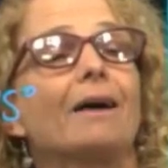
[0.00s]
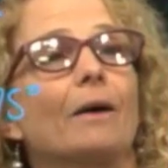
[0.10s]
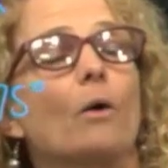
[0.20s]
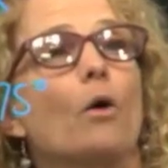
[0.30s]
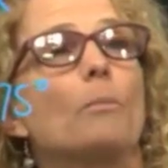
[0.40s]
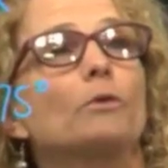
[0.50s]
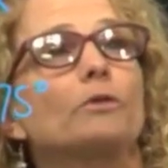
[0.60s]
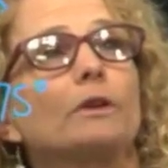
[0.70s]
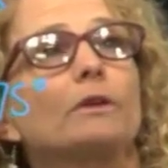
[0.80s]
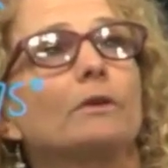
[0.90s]

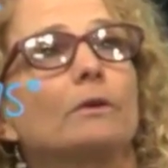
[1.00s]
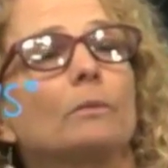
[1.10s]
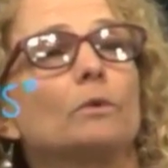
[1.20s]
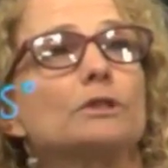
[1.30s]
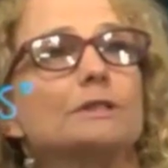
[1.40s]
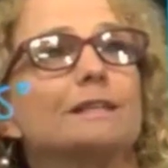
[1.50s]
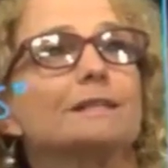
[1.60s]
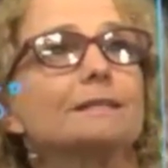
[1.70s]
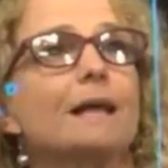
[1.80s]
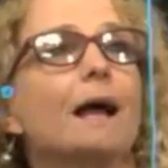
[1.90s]
opposite, which is the
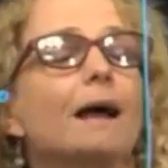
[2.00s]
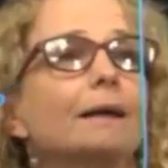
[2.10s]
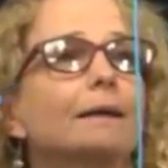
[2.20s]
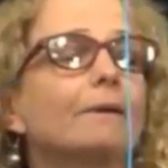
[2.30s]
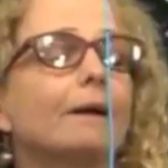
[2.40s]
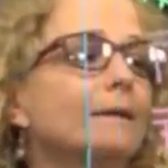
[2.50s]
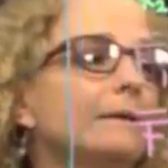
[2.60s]
sine, right,